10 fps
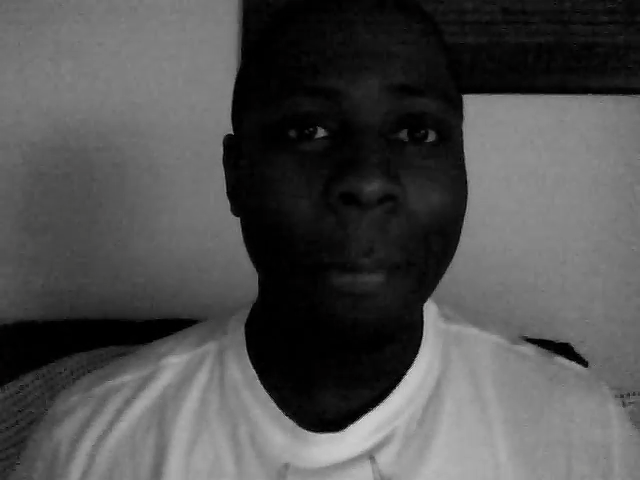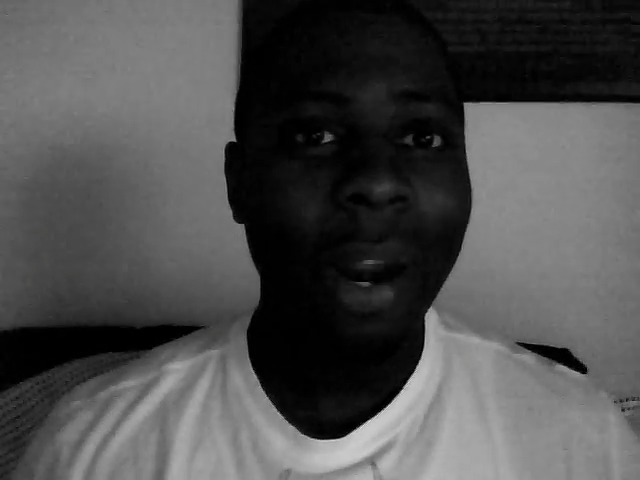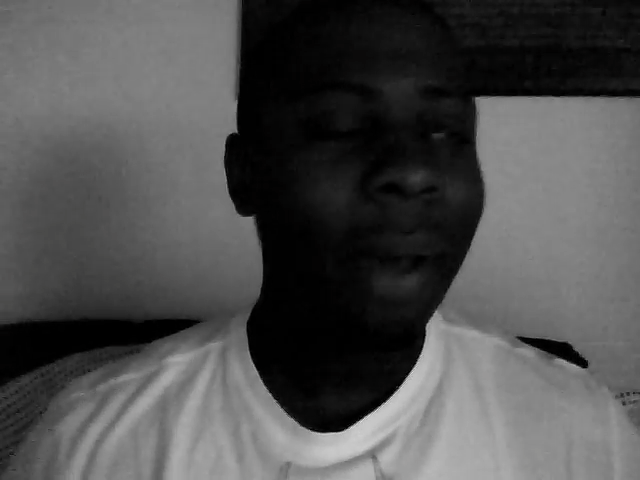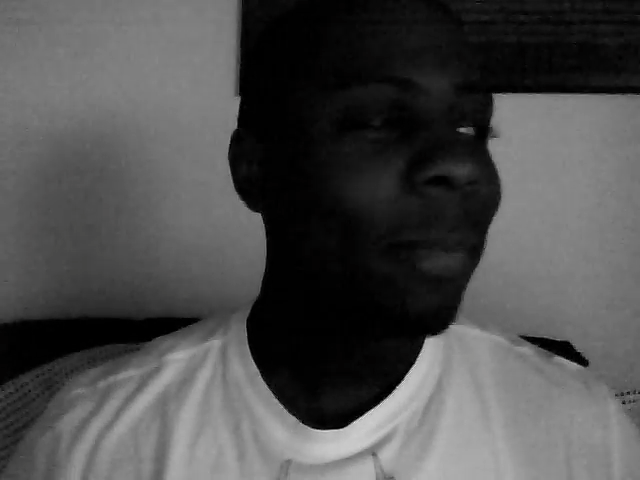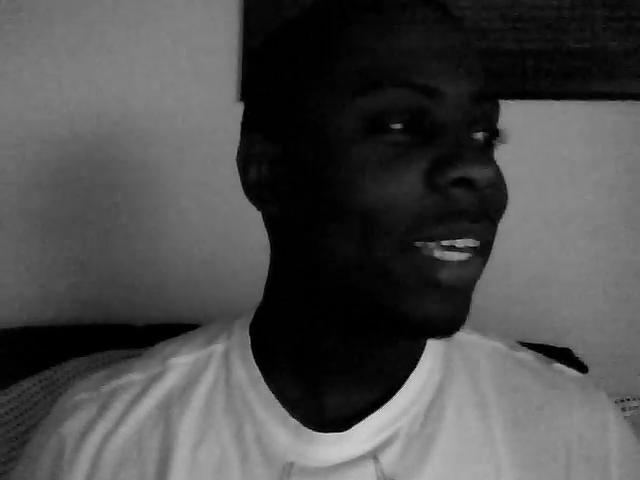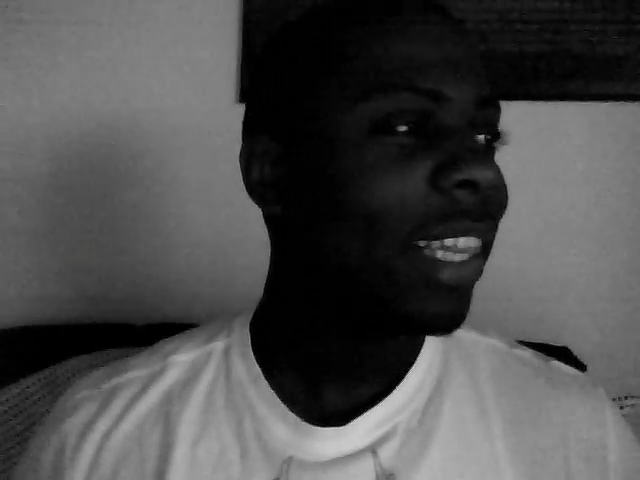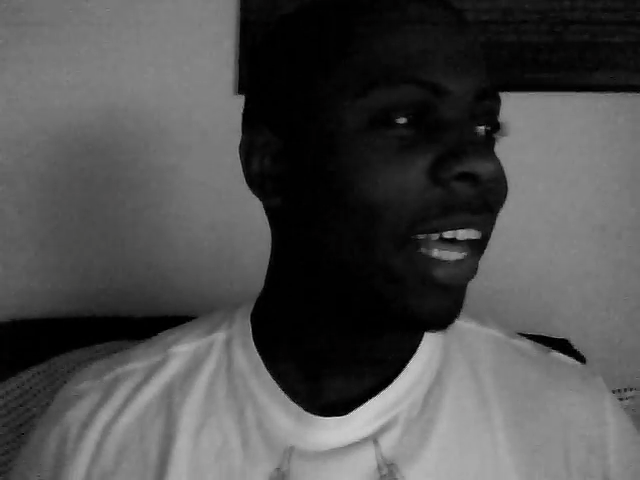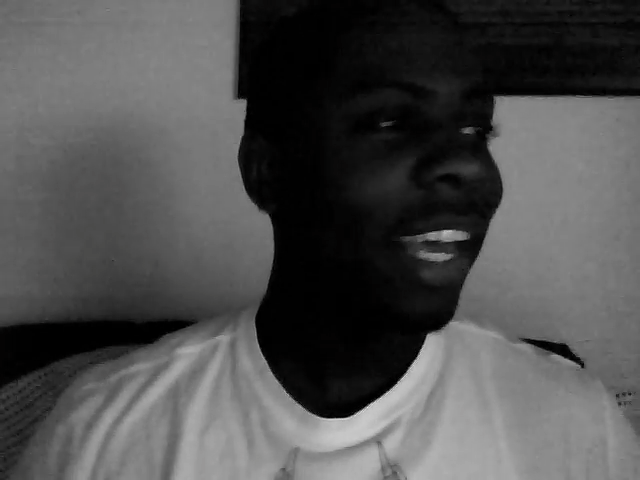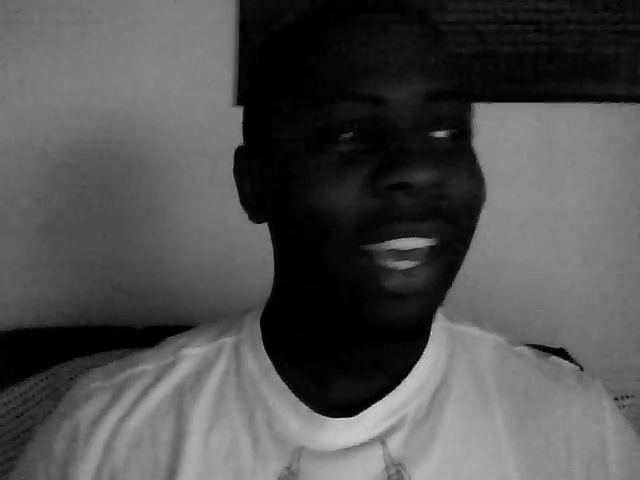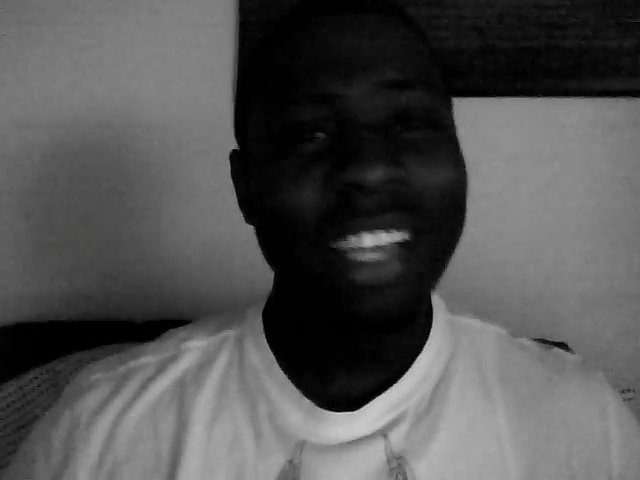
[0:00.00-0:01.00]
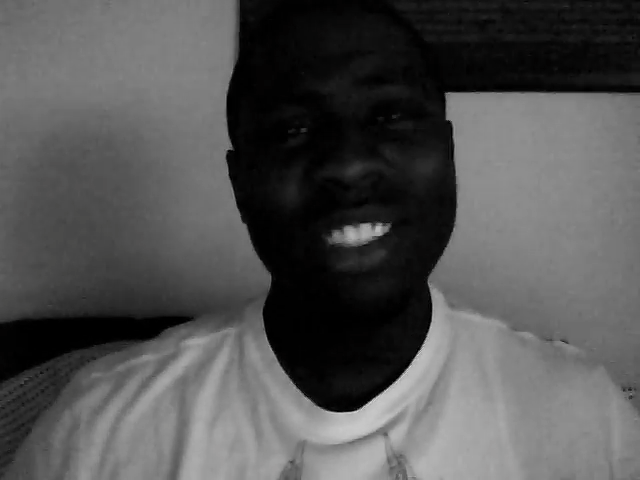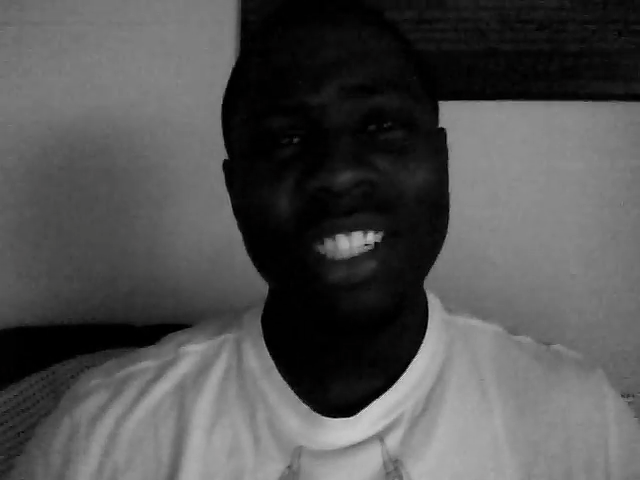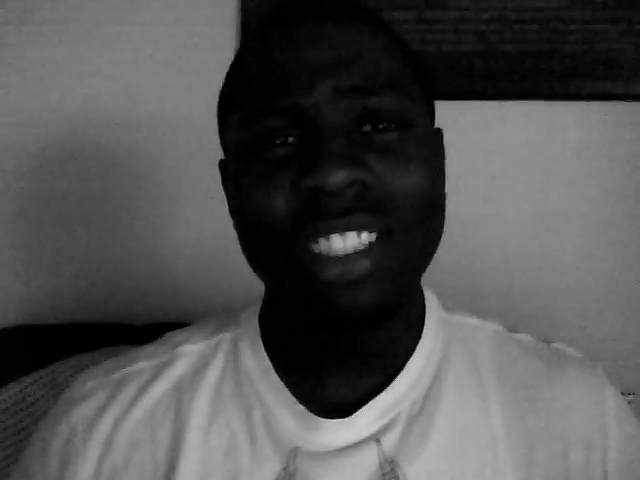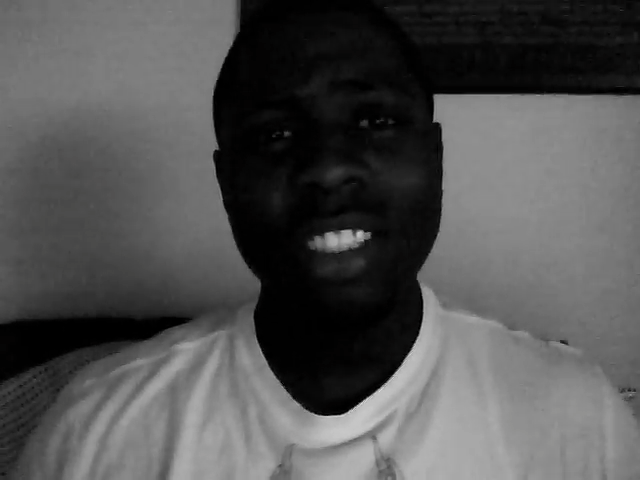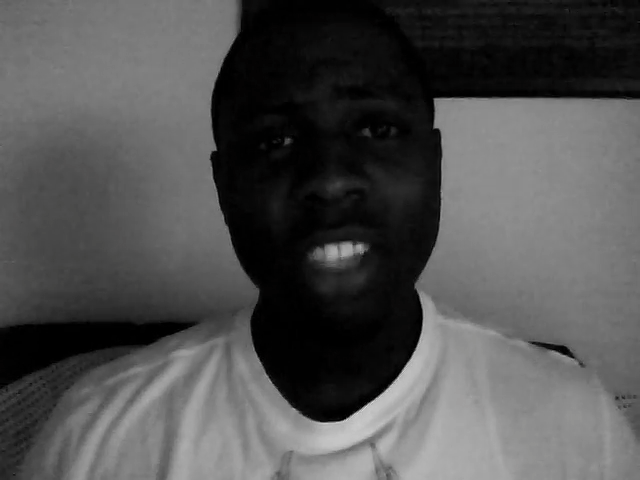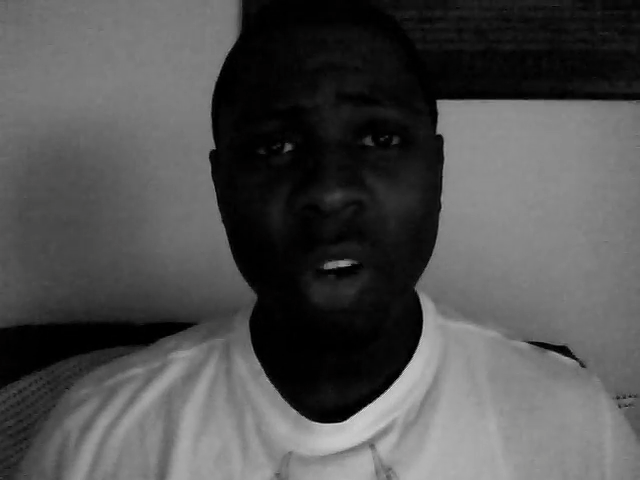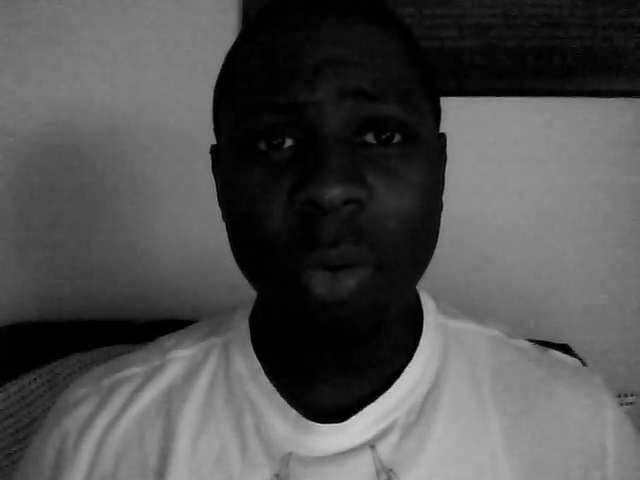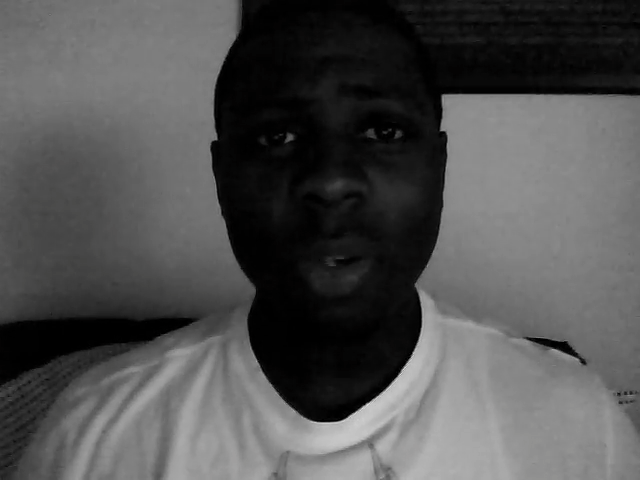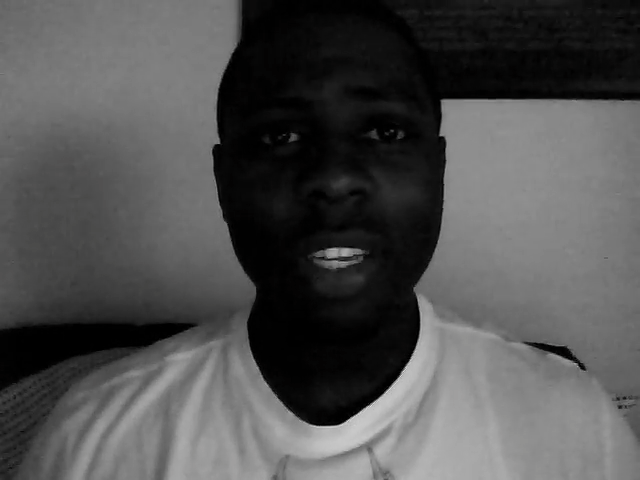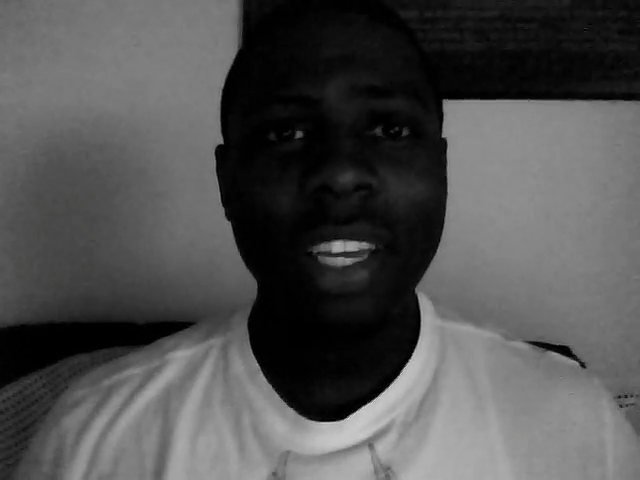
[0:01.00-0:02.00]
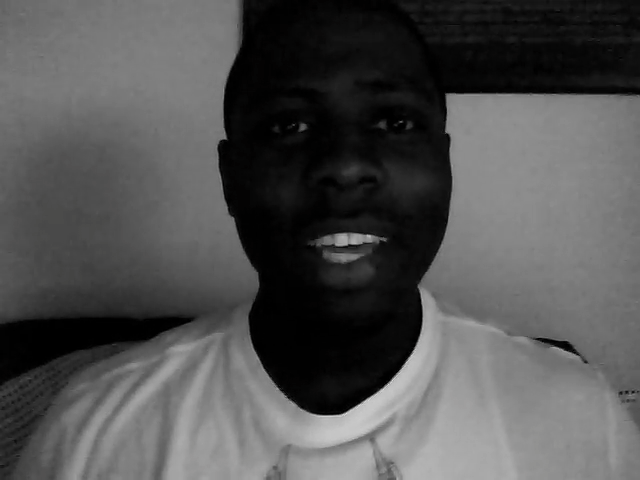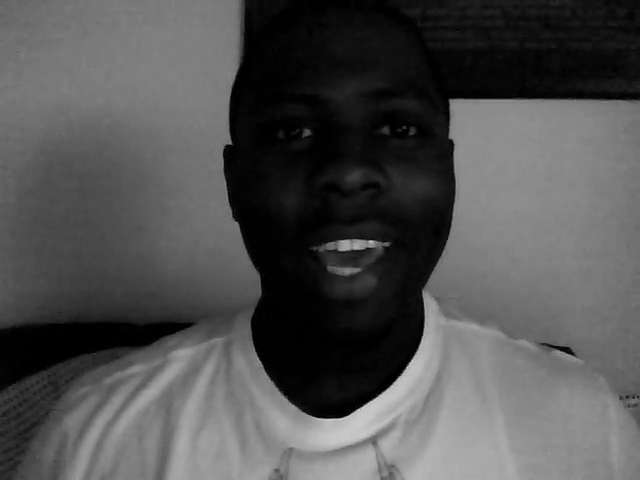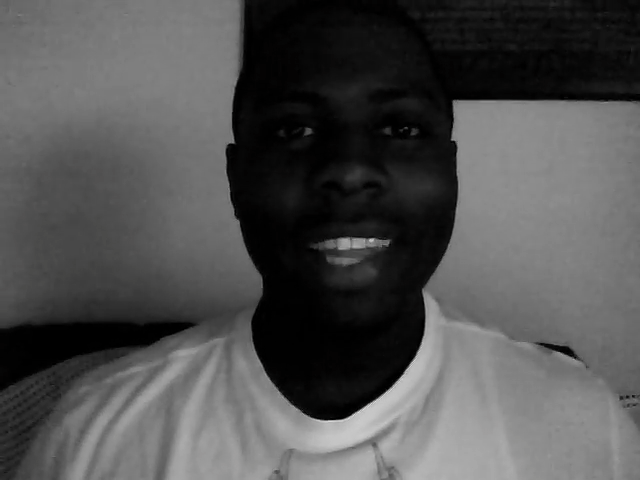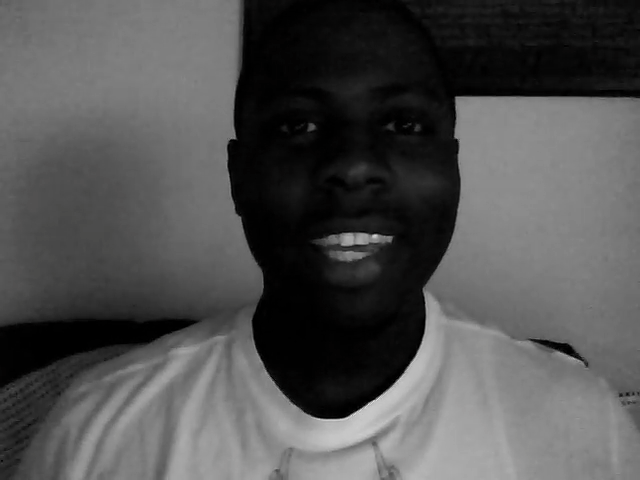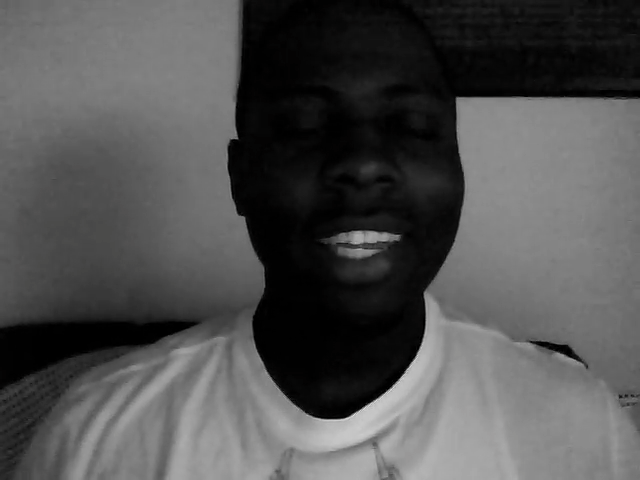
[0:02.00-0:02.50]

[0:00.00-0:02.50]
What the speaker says: But I mean, like, it's just a joke. And